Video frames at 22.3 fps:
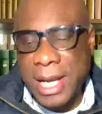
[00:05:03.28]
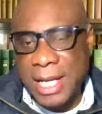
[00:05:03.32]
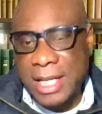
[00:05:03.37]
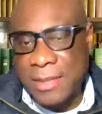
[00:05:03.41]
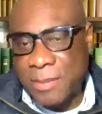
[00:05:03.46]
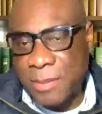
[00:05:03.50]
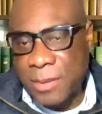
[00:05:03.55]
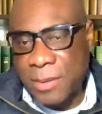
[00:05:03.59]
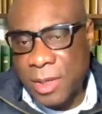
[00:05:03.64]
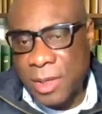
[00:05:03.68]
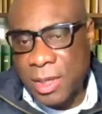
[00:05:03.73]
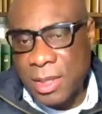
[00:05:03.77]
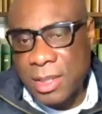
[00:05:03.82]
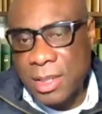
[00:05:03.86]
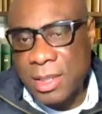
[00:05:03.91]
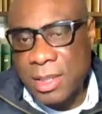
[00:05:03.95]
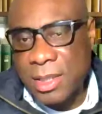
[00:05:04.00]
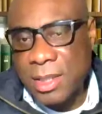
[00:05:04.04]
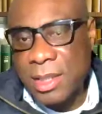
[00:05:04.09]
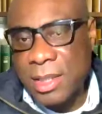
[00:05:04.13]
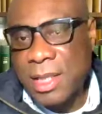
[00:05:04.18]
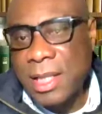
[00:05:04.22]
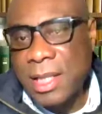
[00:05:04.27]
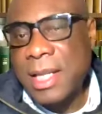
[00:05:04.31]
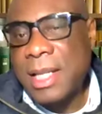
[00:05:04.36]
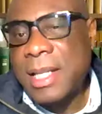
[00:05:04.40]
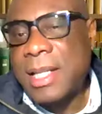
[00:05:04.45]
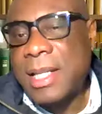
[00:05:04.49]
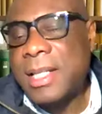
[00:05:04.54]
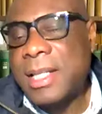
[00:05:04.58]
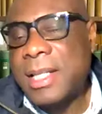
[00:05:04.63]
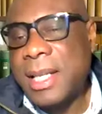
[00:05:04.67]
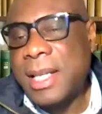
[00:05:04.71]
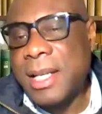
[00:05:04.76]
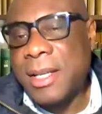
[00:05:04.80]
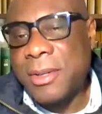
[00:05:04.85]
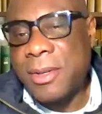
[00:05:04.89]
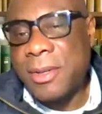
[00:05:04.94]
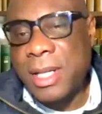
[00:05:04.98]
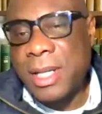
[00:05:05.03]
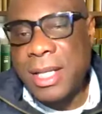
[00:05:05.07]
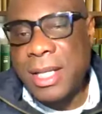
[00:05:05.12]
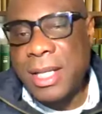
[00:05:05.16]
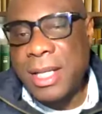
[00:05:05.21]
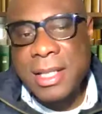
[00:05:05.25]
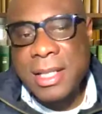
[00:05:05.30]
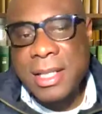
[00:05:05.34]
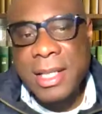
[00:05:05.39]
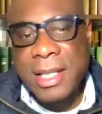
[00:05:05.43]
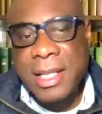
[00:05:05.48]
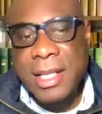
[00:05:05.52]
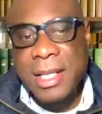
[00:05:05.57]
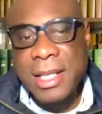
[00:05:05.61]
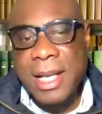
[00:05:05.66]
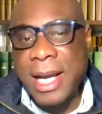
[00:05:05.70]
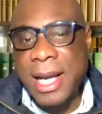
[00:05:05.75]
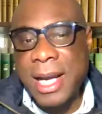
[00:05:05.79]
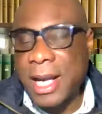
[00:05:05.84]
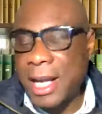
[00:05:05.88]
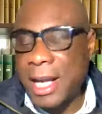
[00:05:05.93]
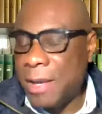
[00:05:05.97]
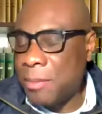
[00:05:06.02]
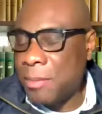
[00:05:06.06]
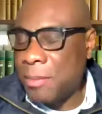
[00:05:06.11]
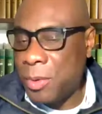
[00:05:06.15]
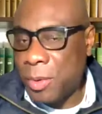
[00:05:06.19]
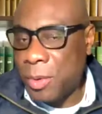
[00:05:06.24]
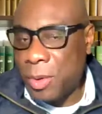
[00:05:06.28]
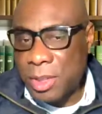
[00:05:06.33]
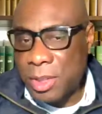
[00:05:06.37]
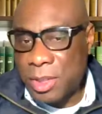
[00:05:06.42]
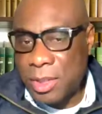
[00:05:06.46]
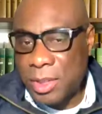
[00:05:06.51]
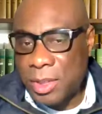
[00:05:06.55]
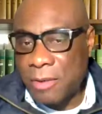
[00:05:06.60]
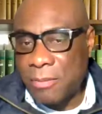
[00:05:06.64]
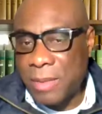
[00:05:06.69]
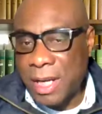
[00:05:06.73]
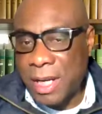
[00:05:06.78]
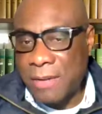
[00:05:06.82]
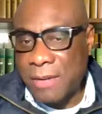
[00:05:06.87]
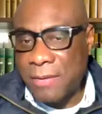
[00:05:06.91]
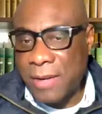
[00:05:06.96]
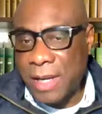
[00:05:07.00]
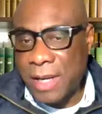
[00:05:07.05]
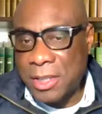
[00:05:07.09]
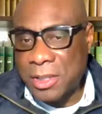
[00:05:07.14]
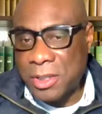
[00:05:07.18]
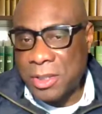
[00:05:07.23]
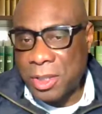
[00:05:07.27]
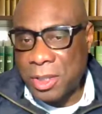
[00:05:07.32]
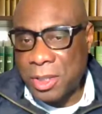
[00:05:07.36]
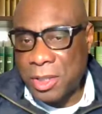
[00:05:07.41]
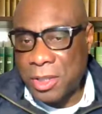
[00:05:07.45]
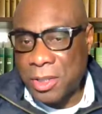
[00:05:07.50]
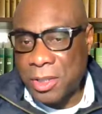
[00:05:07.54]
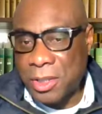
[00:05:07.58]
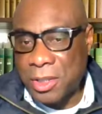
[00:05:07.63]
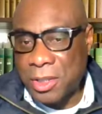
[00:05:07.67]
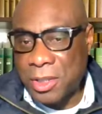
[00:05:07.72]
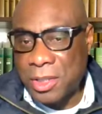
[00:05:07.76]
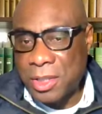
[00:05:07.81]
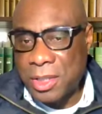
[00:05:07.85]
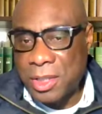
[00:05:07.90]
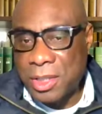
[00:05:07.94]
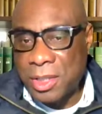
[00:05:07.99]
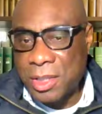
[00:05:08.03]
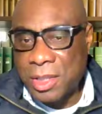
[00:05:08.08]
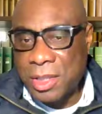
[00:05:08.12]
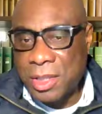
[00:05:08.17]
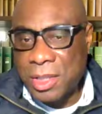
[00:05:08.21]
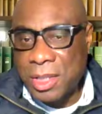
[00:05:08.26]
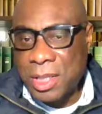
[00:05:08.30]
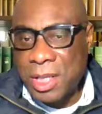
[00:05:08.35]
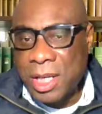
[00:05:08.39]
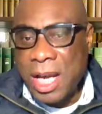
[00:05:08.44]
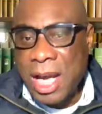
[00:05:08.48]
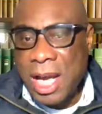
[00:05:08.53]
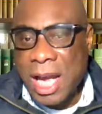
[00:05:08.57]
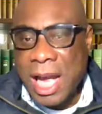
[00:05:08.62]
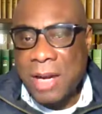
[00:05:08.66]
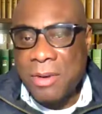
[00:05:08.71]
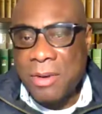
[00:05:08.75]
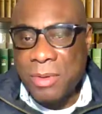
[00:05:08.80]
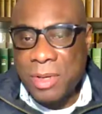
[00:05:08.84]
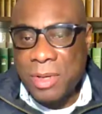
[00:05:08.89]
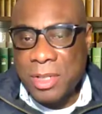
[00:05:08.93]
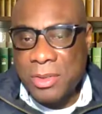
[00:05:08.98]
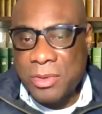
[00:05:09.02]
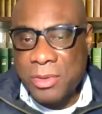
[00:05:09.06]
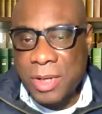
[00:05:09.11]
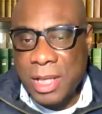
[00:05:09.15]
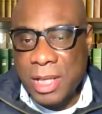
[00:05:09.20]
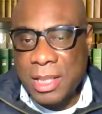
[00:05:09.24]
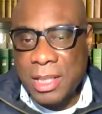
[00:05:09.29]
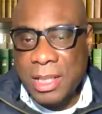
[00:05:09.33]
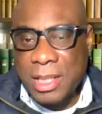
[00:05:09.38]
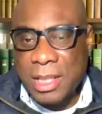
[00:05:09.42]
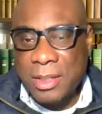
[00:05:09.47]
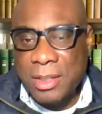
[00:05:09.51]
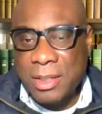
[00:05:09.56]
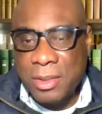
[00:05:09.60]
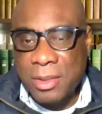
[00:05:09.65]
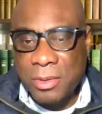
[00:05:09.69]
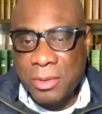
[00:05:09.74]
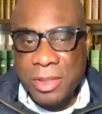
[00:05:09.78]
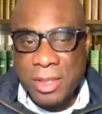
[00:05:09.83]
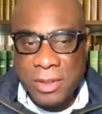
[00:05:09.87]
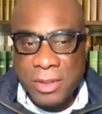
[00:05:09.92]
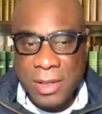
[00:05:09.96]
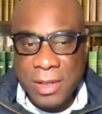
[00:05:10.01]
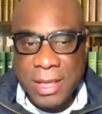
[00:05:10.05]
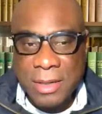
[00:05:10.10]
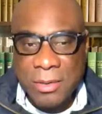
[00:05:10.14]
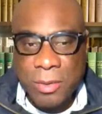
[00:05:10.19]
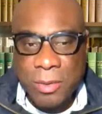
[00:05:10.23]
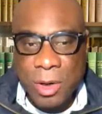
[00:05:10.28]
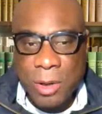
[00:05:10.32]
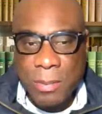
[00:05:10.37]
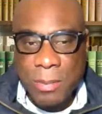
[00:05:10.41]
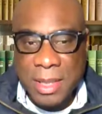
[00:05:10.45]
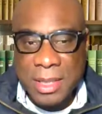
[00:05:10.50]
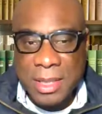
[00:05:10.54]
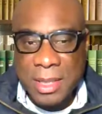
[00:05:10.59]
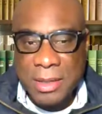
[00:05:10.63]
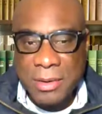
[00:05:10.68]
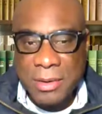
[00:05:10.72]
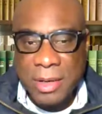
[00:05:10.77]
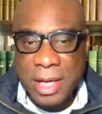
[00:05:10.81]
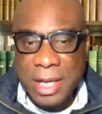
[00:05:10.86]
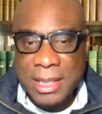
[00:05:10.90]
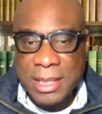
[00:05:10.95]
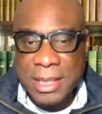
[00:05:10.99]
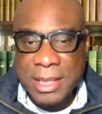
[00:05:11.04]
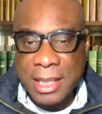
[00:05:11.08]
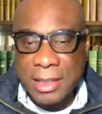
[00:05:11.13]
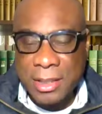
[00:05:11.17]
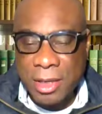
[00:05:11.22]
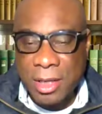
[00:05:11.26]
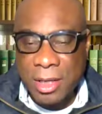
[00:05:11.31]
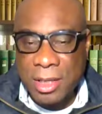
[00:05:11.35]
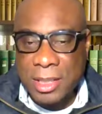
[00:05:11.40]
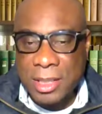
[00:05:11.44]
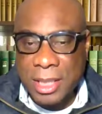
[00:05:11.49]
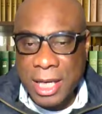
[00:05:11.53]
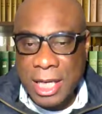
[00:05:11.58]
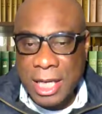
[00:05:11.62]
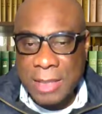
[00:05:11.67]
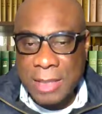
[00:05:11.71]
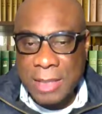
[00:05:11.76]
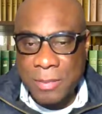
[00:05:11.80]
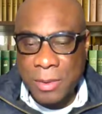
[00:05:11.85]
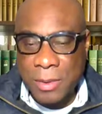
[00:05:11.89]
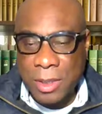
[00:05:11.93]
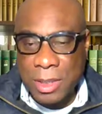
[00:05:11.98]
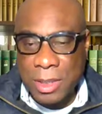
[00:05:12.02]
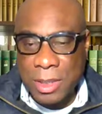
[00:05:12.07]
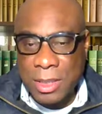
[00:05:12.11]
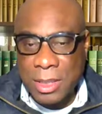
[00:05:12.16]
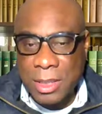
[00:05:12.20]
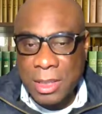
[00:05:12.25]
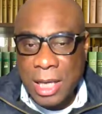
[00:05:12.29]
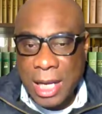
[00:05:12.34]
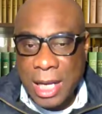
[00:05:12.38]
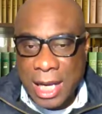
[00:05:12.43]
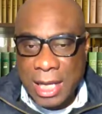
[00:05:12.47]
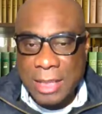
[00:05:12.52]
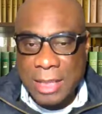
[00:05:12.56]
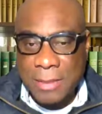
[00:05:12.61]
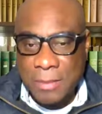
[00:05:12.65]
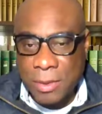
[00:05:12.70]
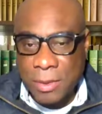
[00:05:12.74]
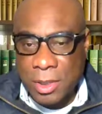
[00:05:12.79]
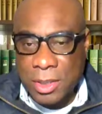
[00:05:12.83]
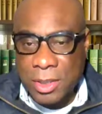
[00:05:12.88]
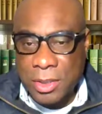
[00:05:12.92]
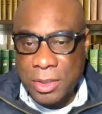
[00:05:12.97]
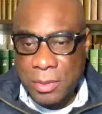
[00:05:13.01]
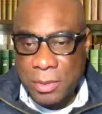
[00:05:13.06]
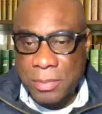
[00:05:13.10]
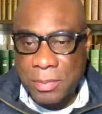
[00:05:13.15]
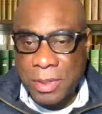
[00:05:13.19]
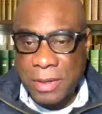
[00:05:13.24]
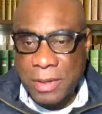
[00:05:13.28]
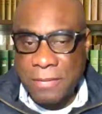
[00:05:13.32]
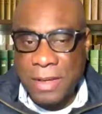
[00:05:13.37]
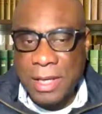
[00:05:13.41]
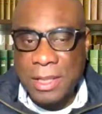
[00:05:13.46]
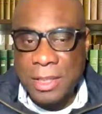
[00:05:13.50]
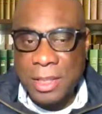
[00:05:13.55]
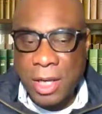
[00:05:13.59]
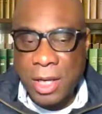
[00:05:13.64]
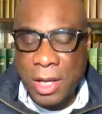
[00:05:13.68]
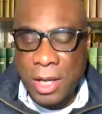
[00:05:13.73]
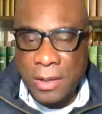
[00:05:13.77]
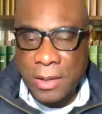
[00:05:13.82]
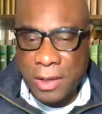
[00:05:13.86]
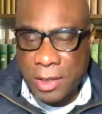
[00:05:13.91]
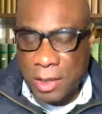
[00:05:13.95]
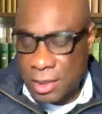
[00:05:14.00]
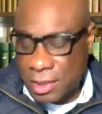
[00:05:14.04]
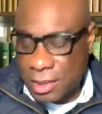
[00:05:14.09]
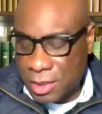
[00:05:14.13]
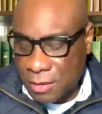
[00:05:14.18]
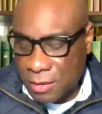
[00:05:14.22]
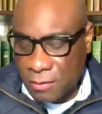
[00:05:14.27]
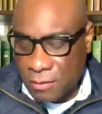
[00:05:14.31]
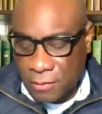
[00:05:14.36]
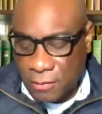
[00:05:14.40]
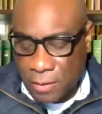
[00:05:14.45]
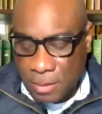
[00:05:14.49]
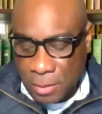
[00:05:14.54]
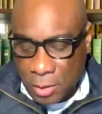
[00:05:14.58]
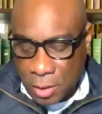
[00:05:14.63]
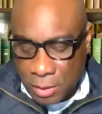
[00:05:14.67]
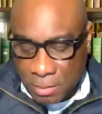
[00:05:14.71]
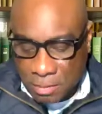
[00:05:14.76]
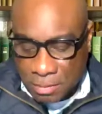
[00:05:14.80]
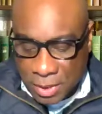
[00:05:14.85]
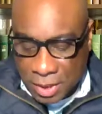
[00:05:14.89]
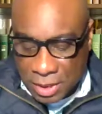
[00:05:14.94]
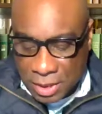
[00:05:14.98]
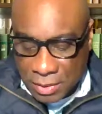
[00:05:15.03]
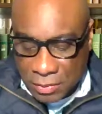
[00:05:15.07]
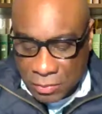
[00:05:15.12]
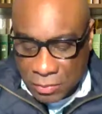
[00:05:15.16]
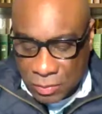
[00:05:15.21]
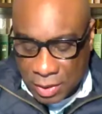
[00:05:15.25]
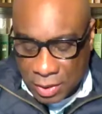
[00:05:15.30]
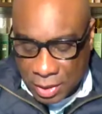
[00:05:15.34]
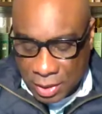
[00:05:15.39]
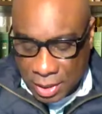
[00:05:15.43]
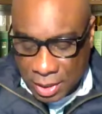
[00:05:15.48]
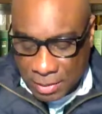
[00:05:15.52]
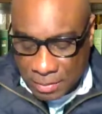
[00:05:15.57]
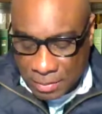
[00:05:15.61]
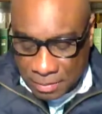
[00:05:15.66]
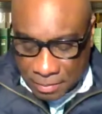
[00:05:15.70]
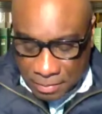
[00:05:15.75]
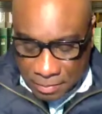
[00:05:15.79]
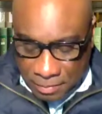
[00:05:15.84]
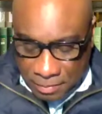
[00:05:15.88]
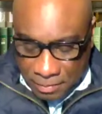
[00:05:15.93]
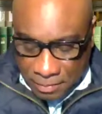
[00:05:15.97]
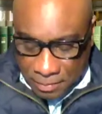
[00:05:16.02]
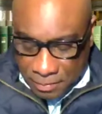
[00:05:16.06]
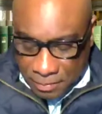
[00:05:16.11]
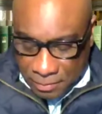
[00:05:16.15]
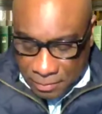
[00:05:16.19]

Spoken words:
their exports, decrease their imports of manufactured goods, and restricted raw material and technology exports to prevent others from competing with them.